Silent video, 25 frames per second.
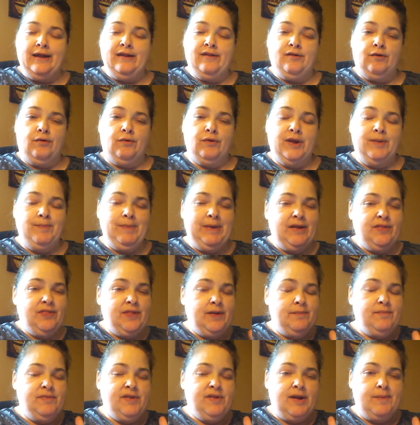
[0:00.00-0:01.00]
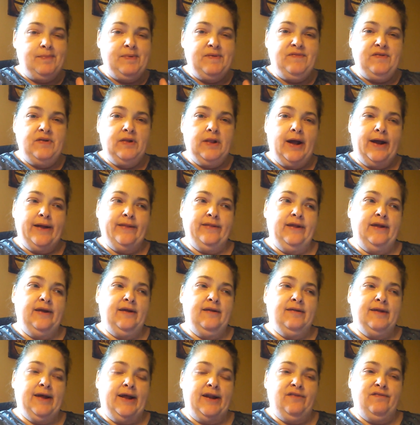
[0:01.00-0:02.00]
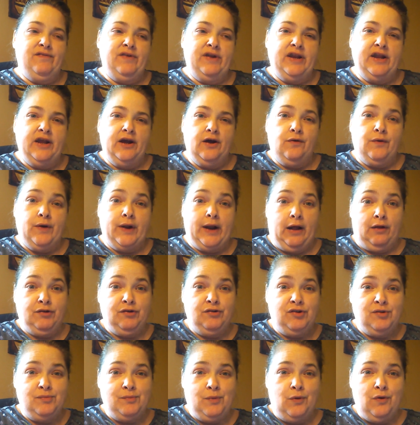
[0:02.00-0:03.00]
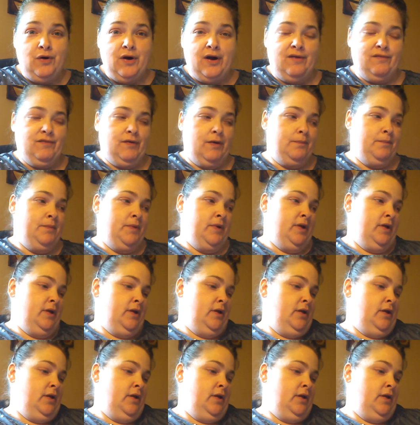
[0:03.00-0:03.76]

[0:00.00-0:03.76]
and so give me a thumbs up if you like this kind of video, and I'll do some more of them.